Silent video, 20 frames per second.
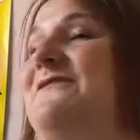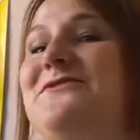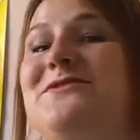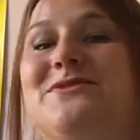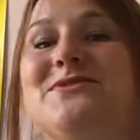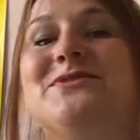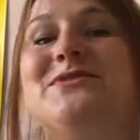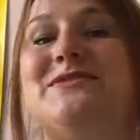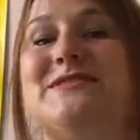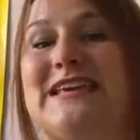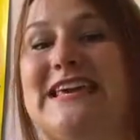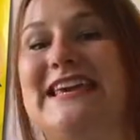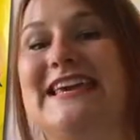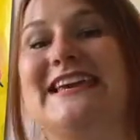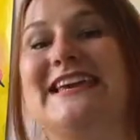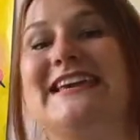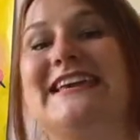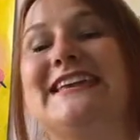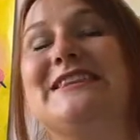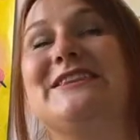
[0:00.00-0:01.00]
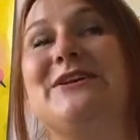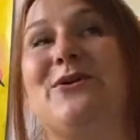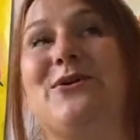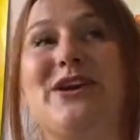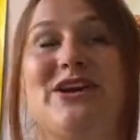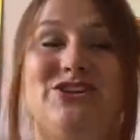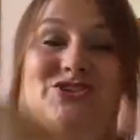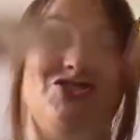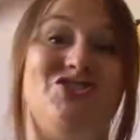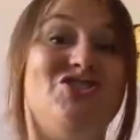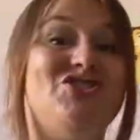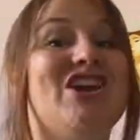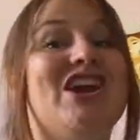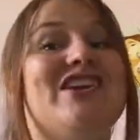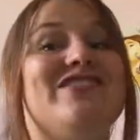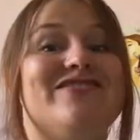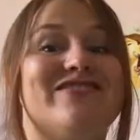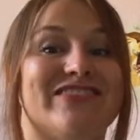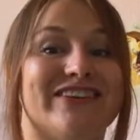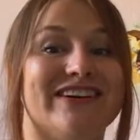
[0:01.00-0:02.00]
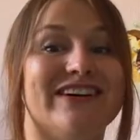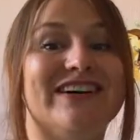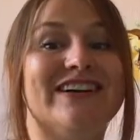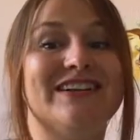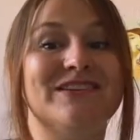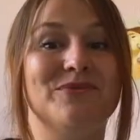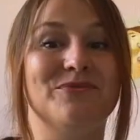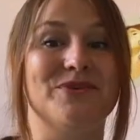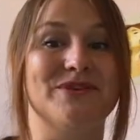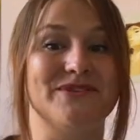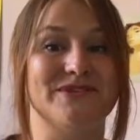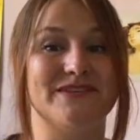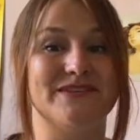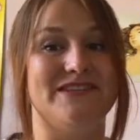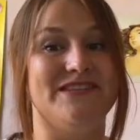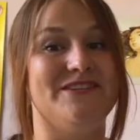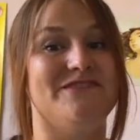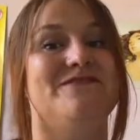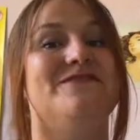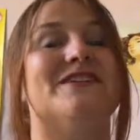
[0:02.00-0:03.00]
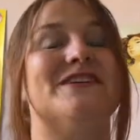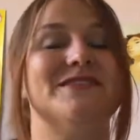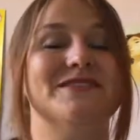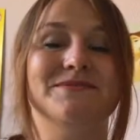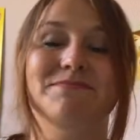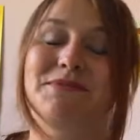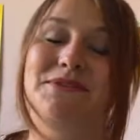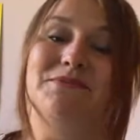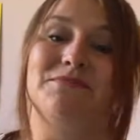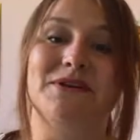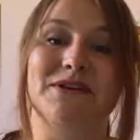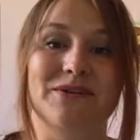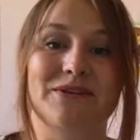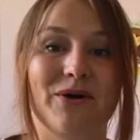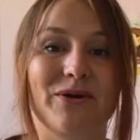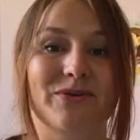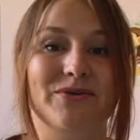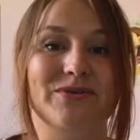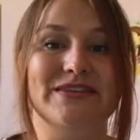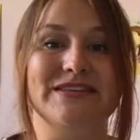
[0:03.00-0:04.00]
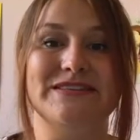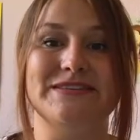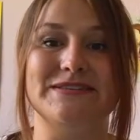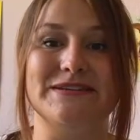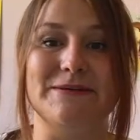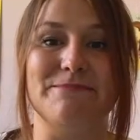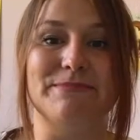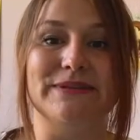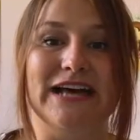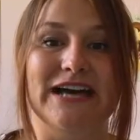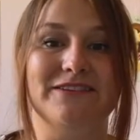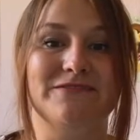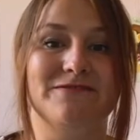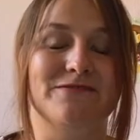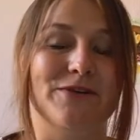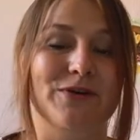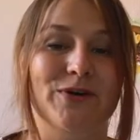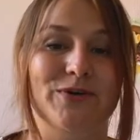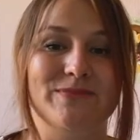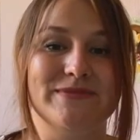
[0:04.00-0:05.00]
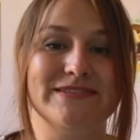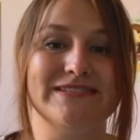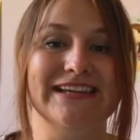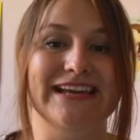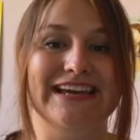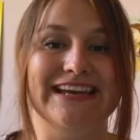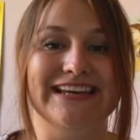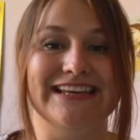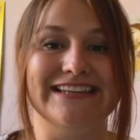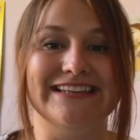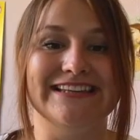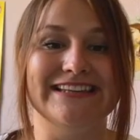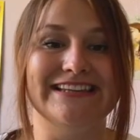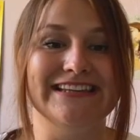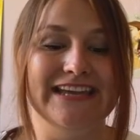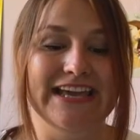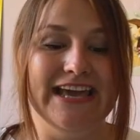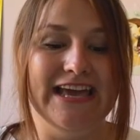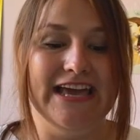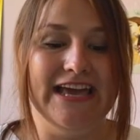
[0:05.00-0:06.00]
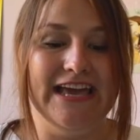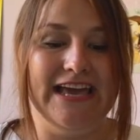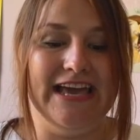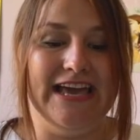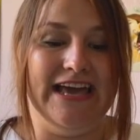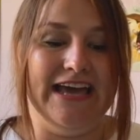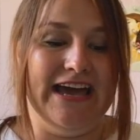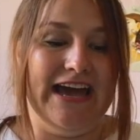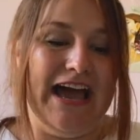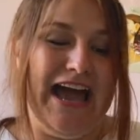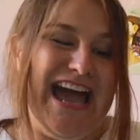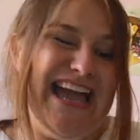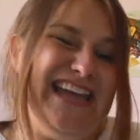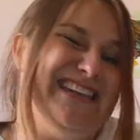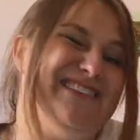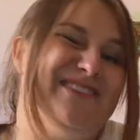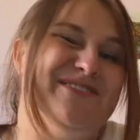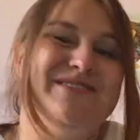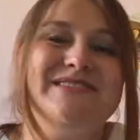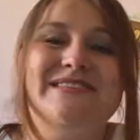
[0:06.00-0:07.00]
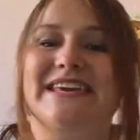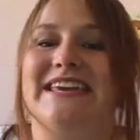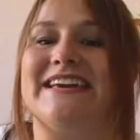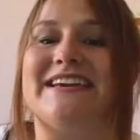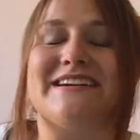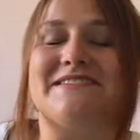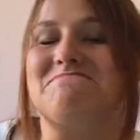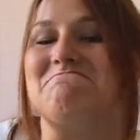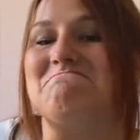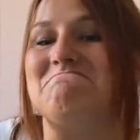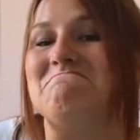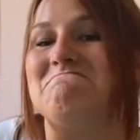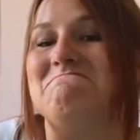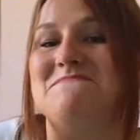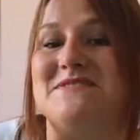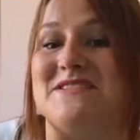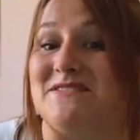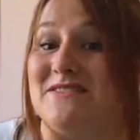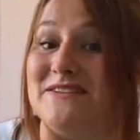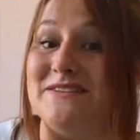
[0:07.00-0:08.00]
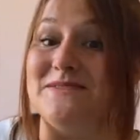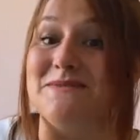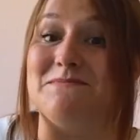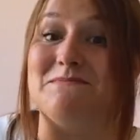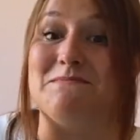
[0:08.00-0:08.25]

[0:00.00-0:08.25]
to talk in general, what the difference between all these three platforms, and I don't think there is